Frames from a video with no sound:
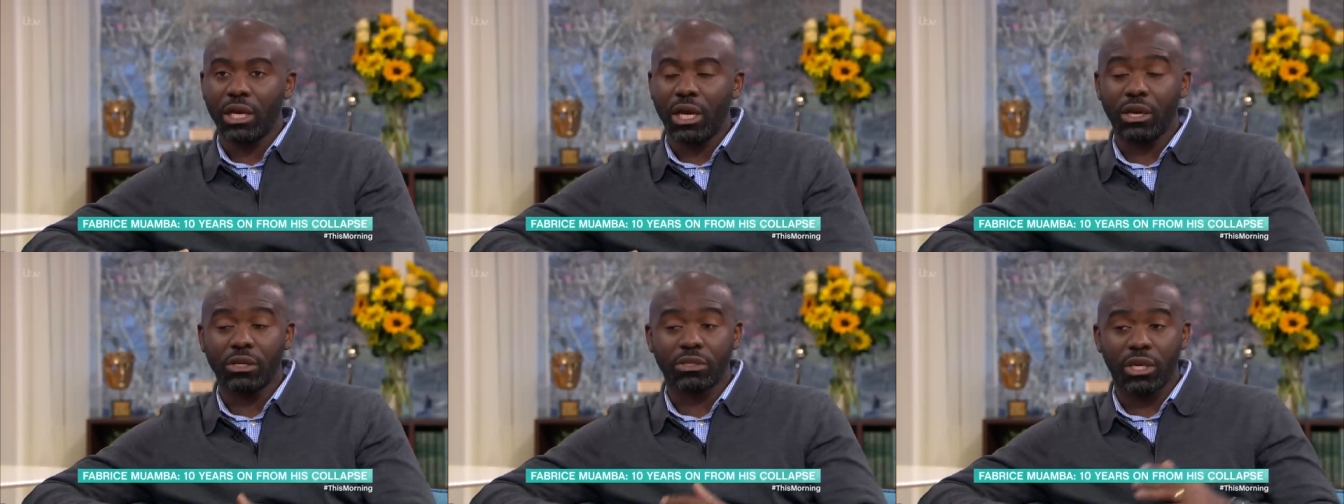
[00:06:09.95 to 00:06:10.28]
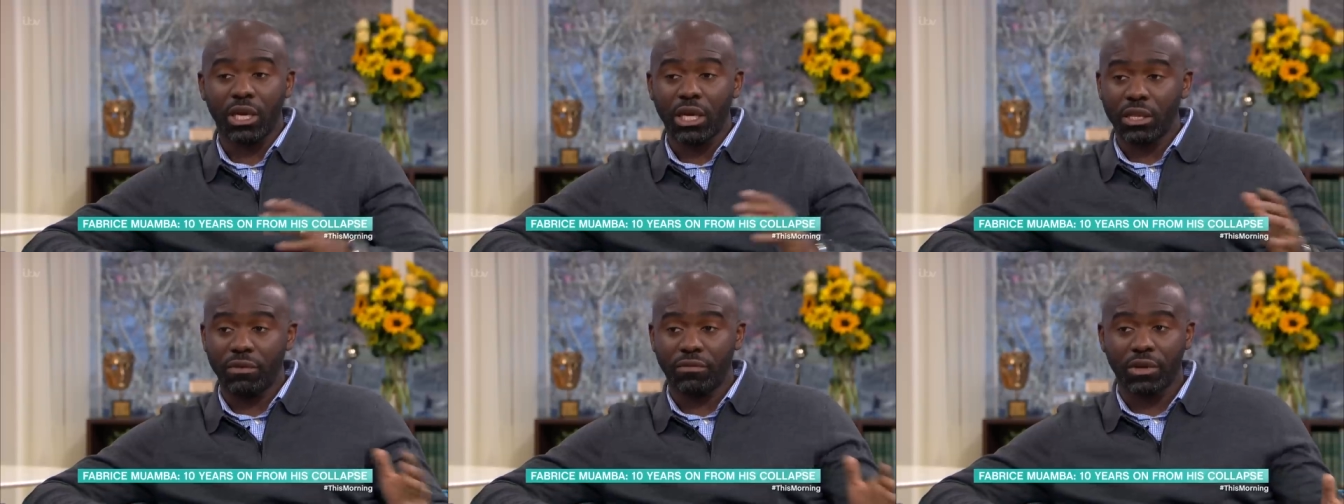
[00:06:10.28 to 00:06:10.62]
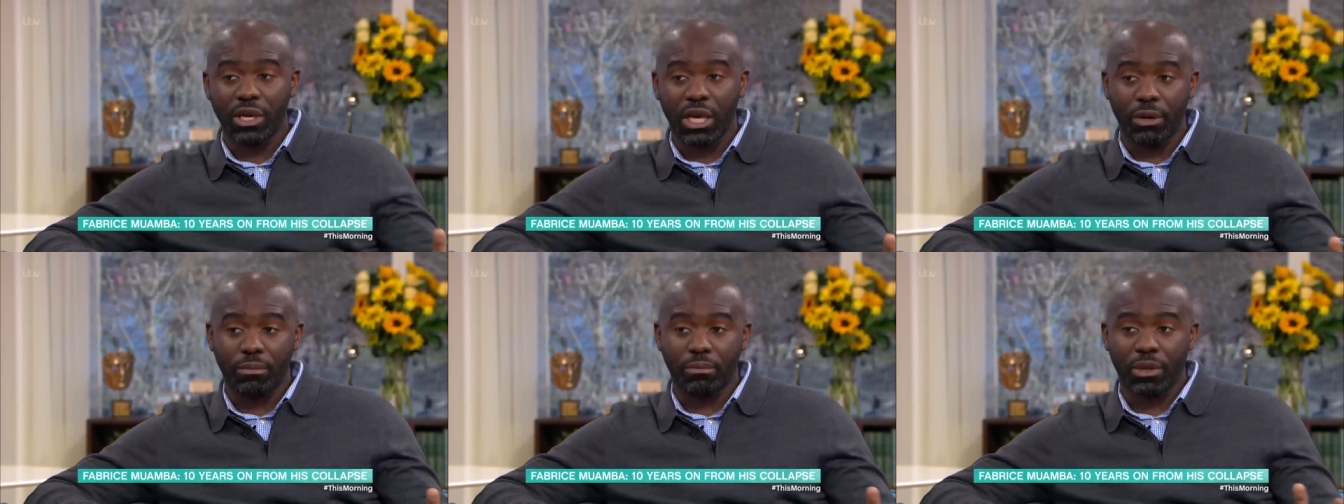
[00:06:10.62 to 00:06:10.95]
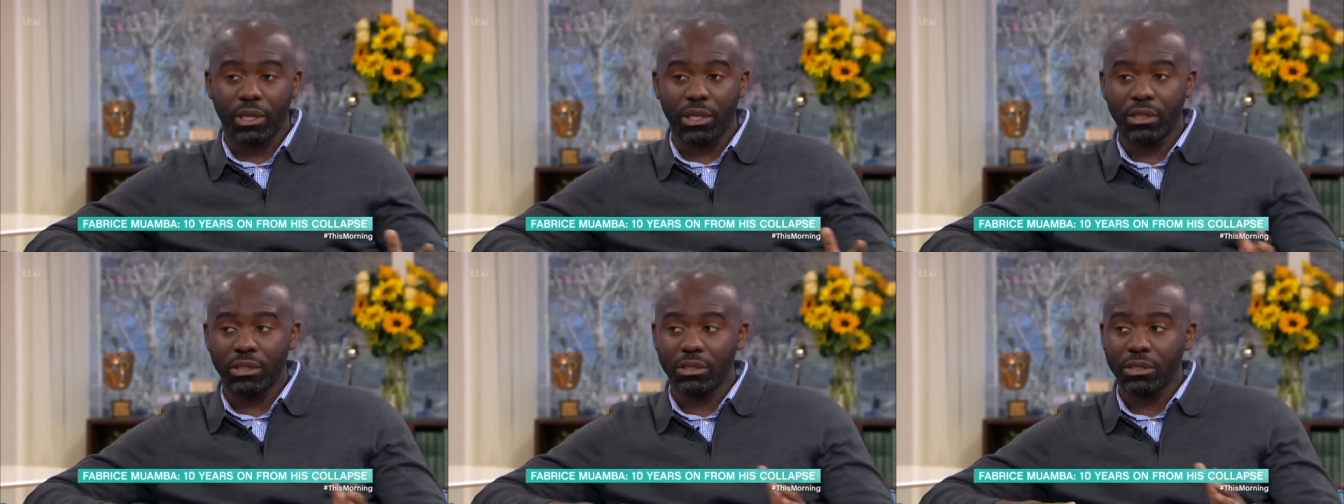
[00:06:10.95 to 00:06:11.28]
after anything
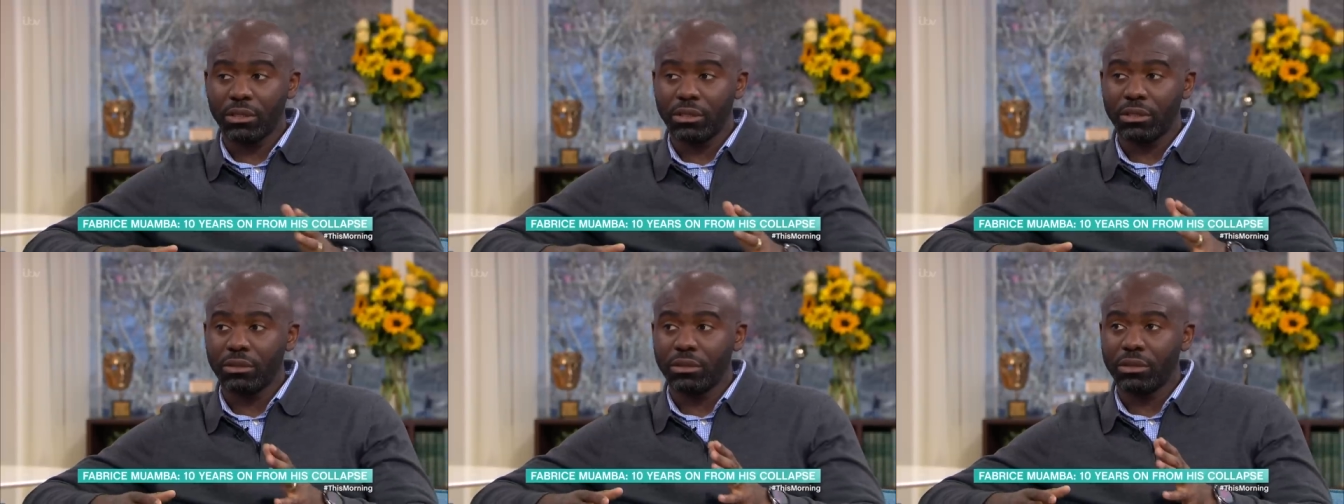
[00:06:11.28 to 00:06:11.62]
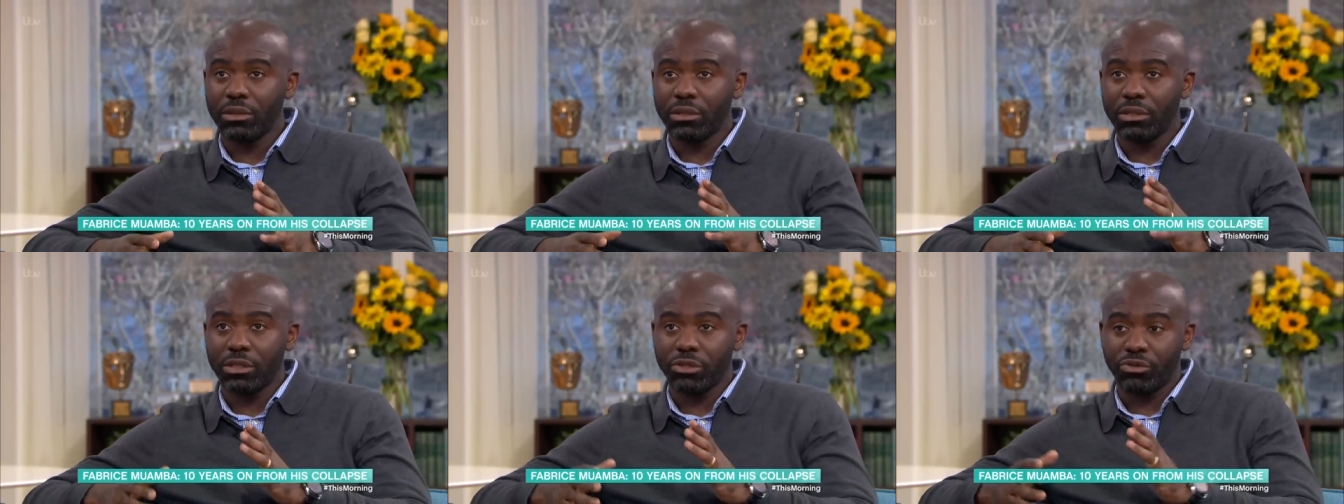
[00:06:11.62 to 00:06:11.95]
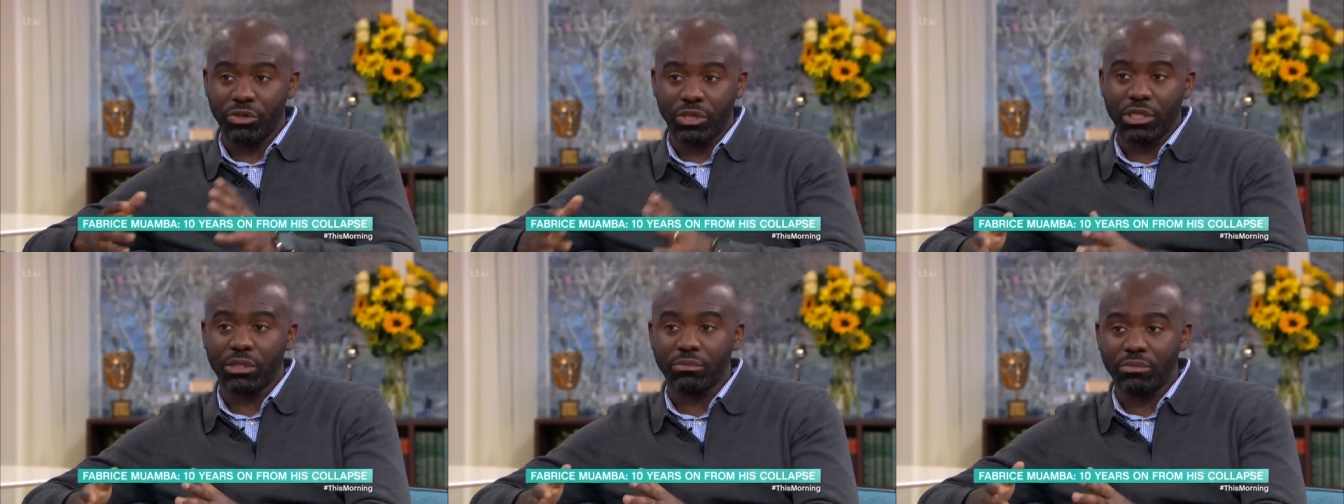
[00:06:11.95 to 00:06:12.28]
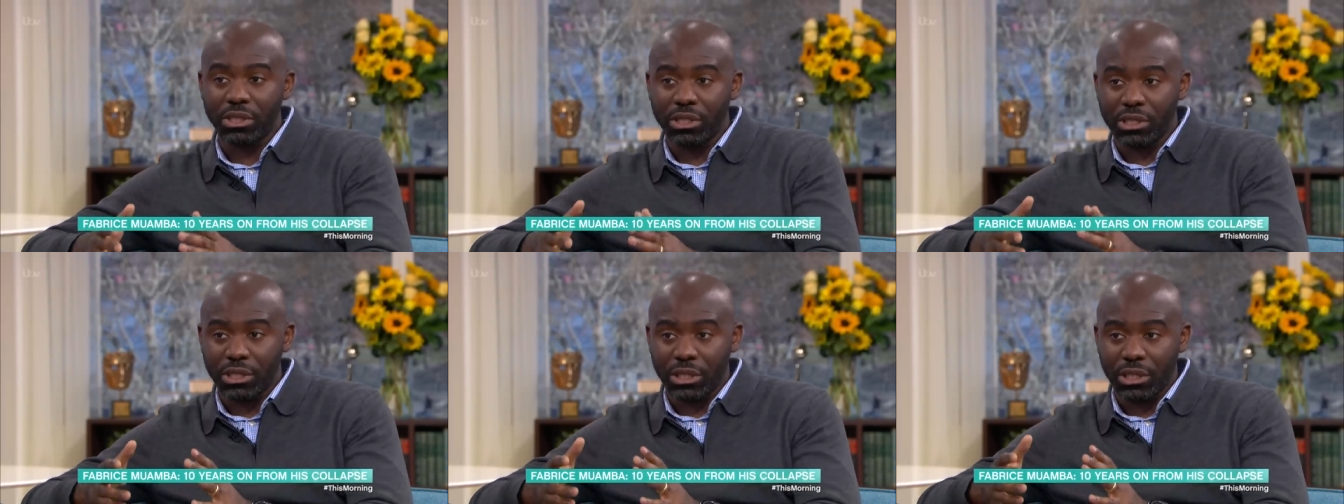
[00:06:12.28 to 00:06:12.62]
happened, Christian being